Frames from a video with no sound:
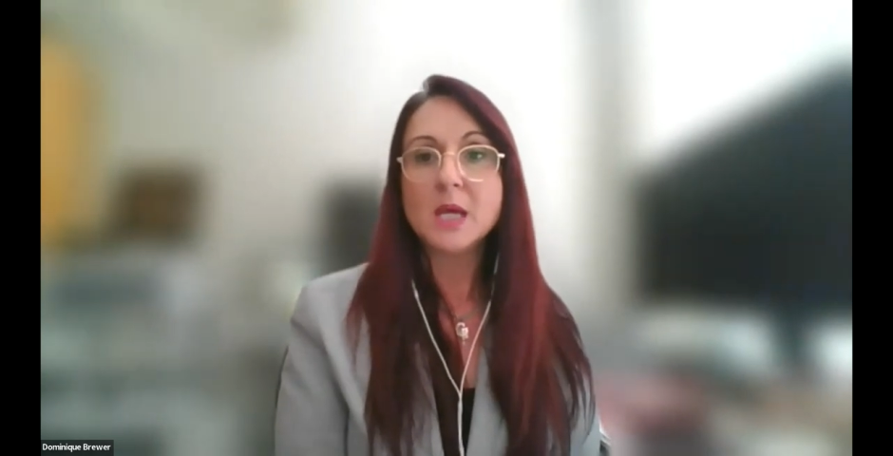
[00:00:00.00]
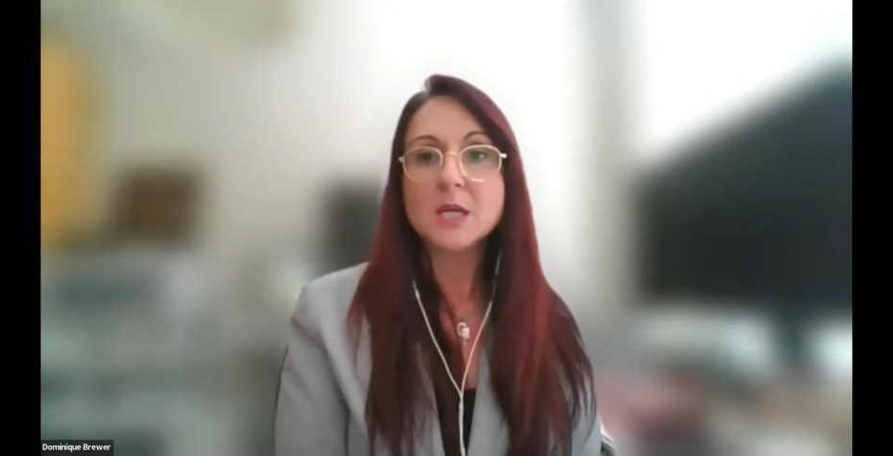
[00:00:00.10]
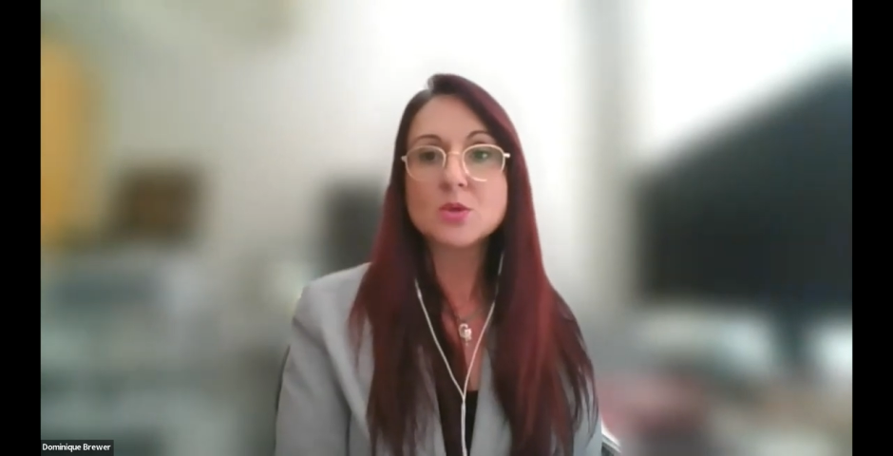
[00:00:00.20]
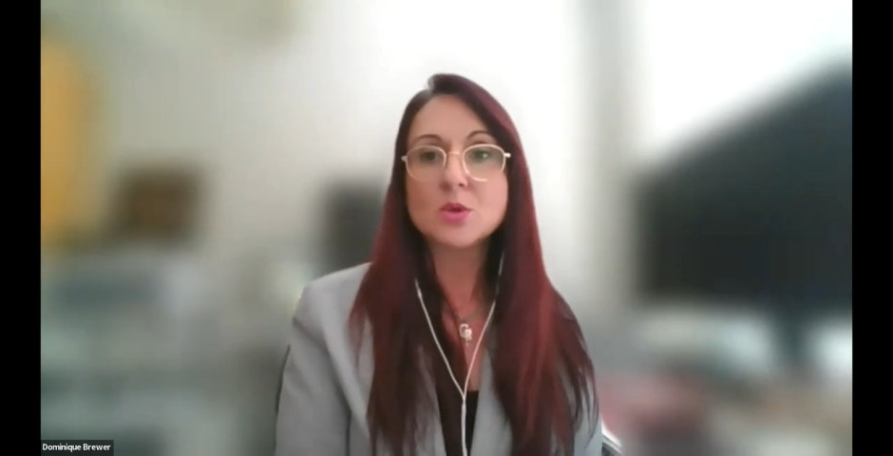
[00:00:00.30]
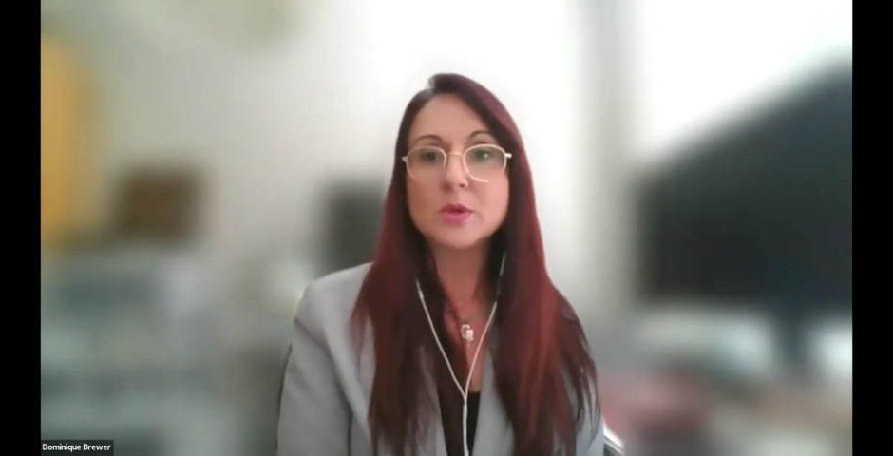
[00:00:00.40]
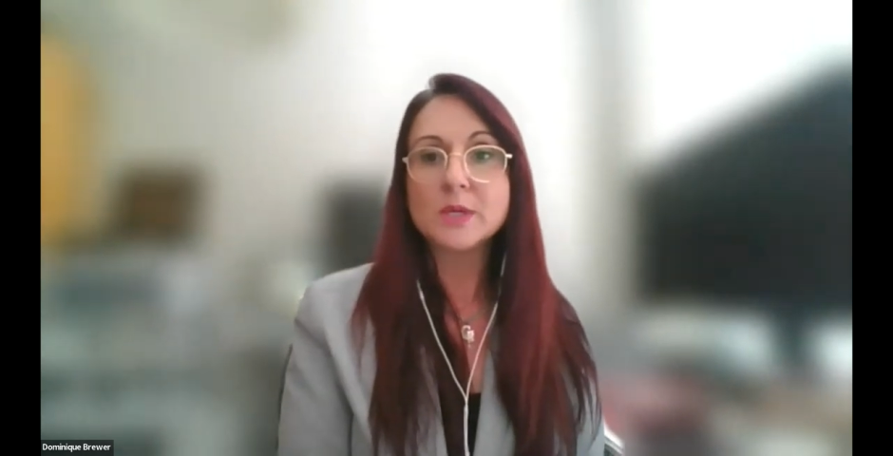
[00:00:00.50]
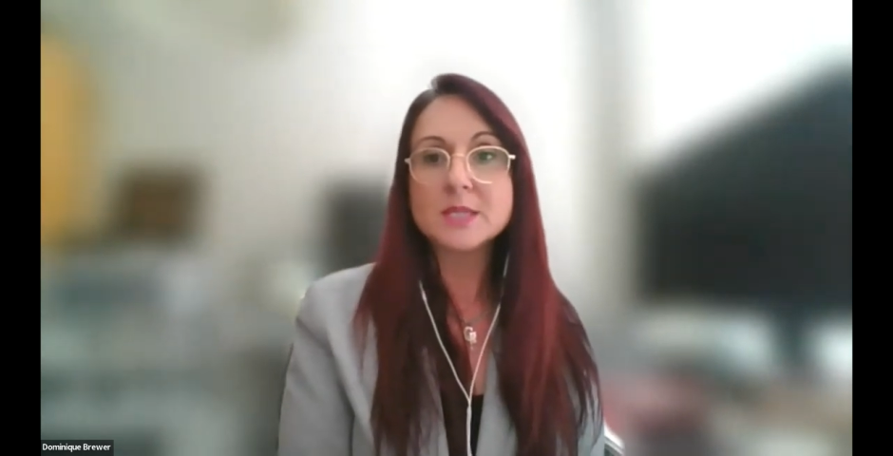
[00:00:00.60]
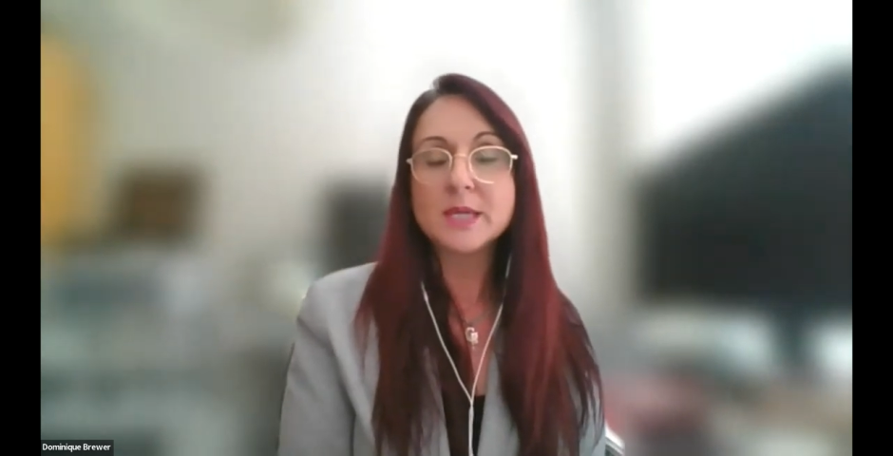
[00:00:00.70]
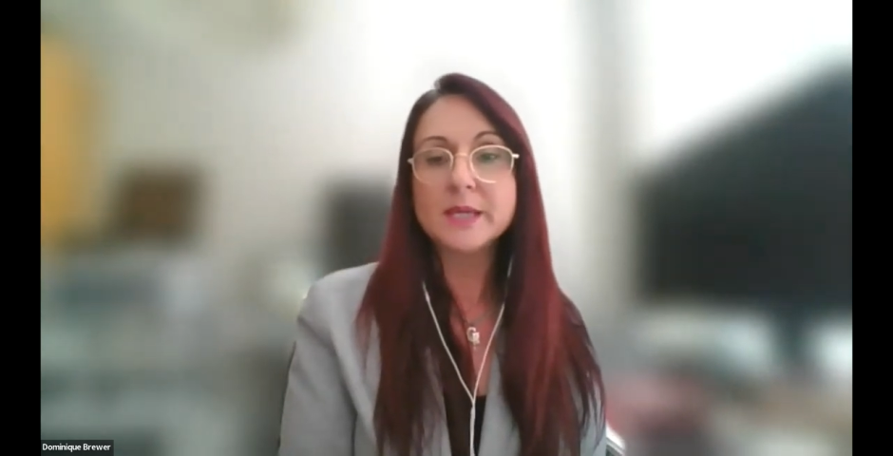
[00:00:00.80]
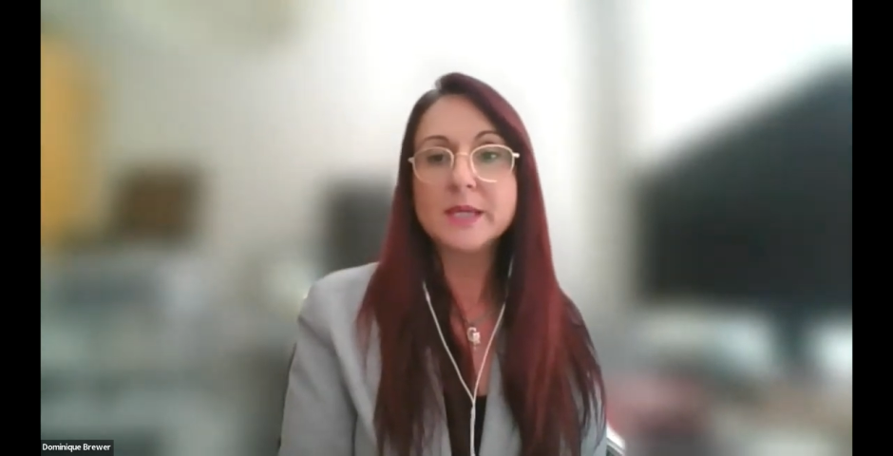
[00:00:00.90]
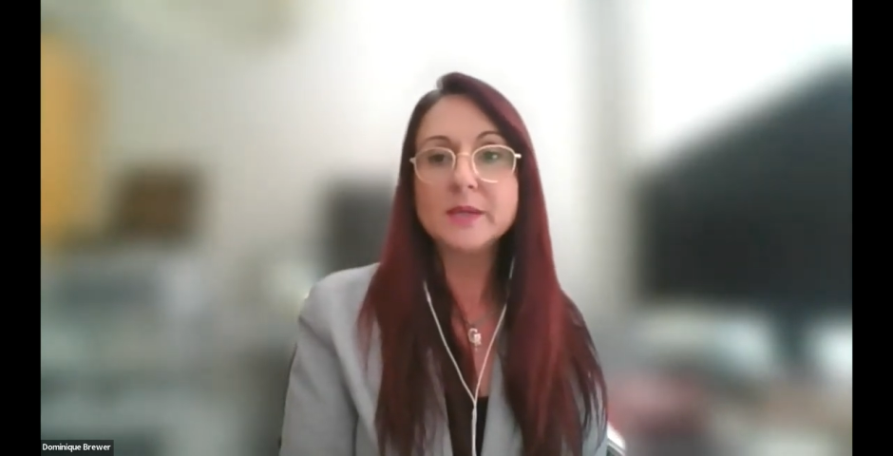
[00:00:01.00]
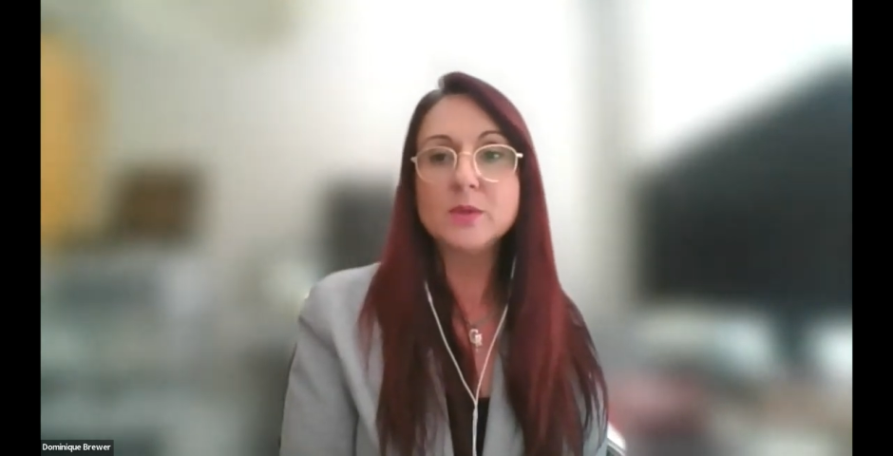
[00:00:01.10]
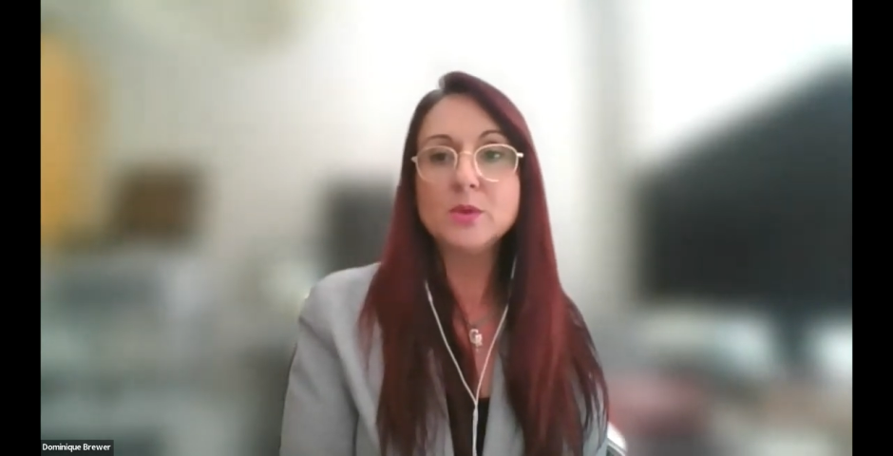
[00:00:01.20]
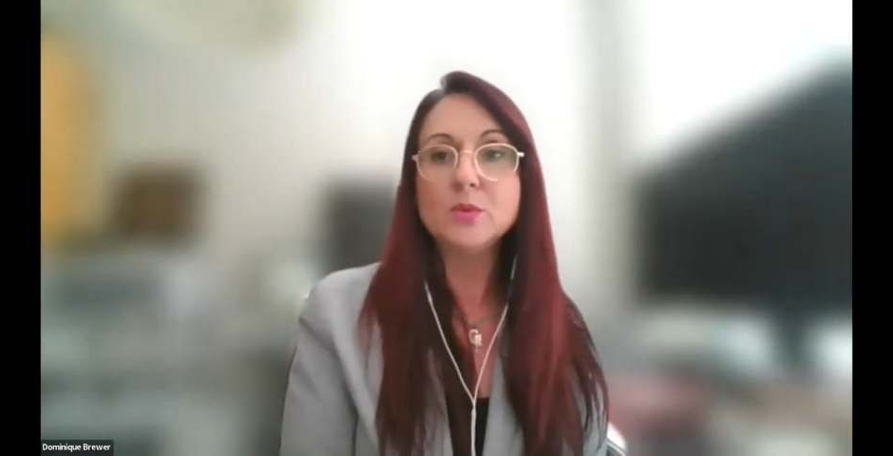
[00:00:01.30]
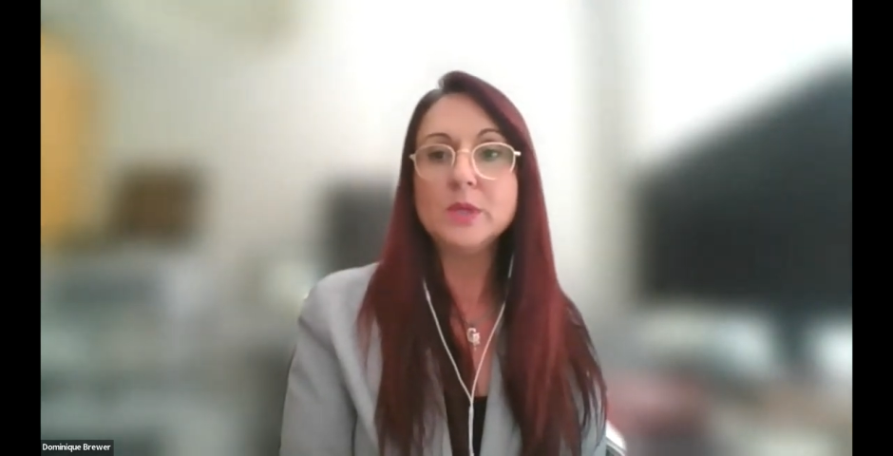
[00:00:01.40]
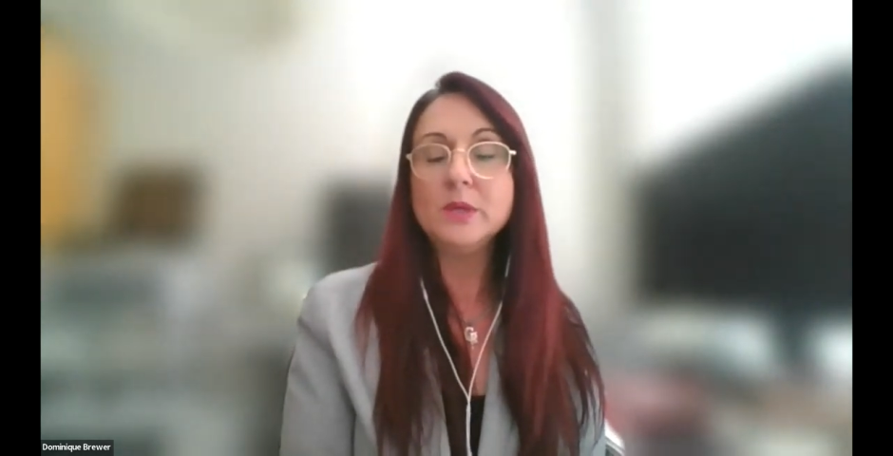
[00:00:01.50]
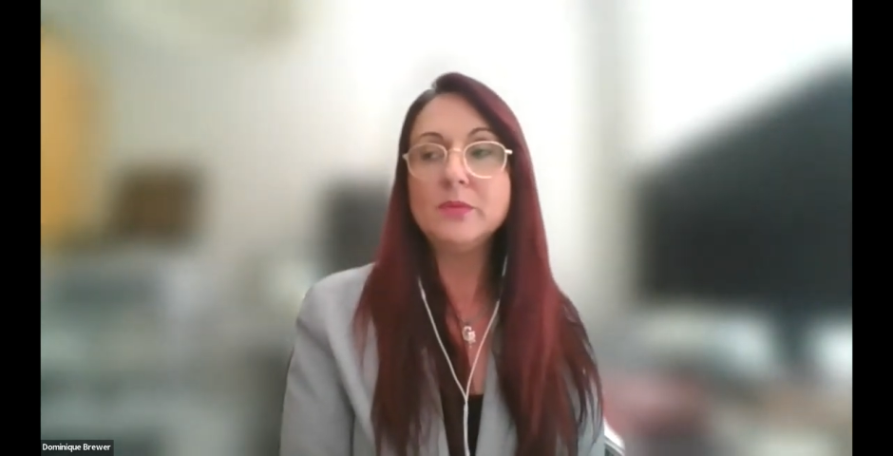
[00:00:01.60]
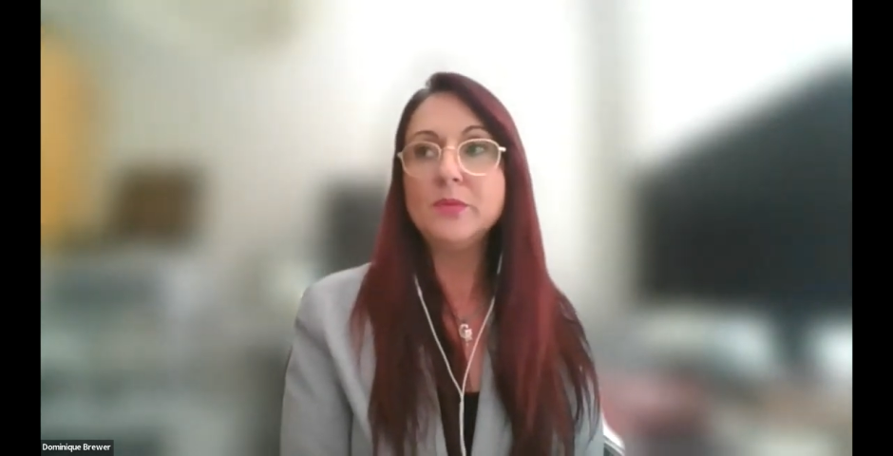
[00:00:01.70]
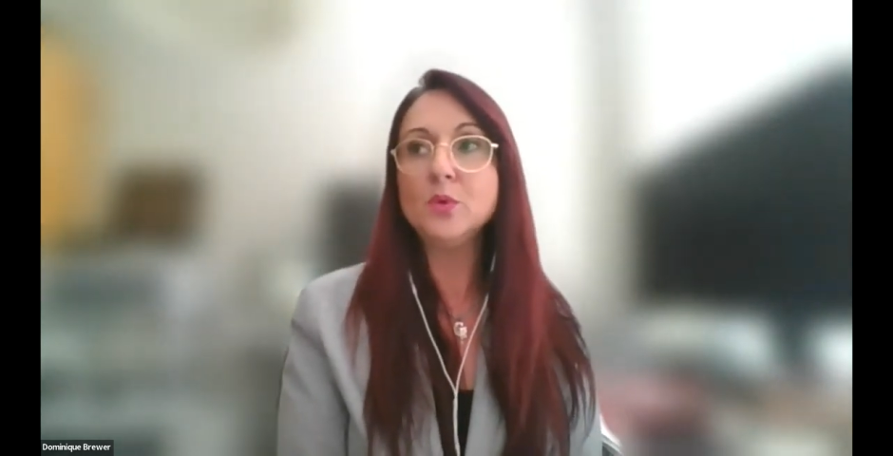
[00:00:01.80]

So Natsaya, if